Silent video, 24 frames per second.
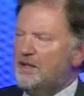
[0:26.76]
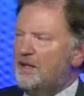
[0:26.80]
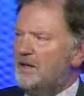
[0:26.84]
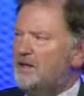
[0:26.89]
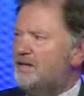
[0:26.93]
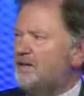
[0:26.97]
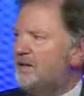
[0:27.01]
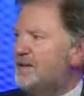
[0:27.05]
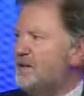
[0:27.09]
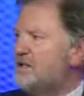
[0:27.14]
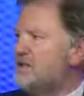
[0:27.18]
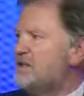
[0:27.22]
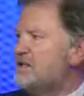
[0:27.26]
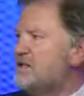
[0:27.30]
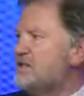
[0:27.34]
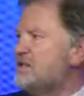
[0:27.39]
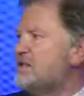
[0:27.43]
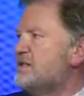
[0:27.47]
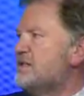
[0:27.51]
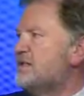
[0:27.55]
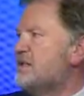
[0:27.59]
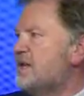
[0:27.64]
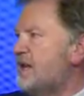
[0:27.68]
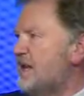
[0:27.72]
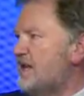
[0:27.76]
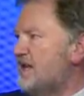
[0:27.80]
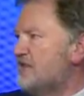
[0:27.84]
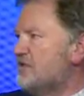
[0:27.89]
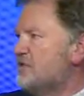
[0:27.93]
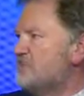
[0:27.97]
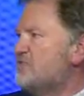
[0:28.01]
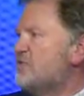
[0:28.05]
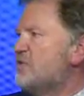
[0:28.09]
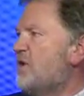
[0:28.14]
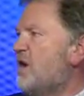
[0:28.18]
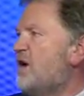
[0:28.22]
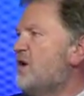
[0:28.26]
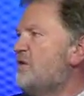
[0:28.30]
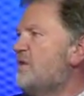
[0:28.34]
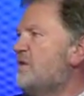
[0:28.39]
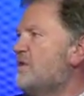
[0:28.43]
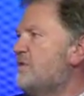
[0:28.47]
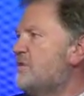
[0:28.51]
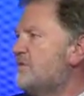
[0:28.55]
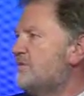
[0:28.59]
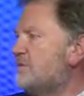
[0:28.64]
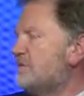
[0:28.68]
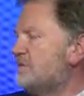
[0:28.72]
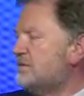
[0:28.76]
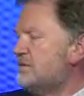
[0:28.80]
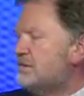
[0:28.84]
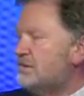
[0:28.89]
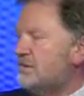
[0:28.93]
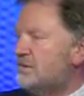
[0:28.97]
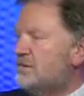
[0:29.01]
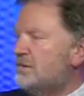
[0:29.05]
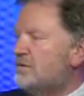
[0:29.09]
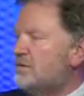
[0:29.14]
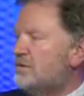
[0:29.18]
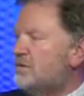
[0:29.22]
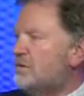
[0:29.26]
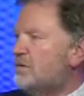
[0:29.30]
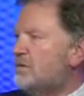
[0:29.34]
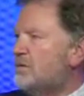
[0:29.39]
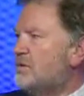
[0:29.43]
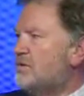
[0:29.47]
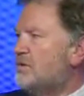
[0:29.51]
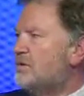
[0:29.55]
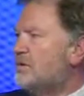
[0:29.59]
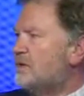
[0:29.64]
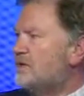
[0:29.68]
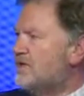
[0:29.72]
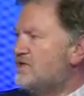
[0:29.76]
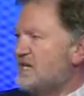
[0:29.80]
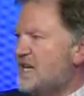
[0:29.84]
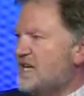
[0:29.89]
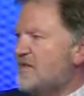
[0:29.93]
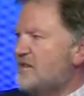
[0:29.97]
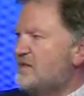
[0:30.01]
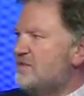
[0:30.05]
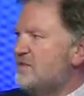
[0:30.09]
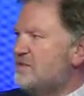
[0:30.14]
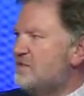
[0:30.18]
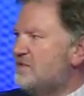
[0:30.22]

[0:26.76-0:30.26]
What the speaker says: offences, careless driving or excessive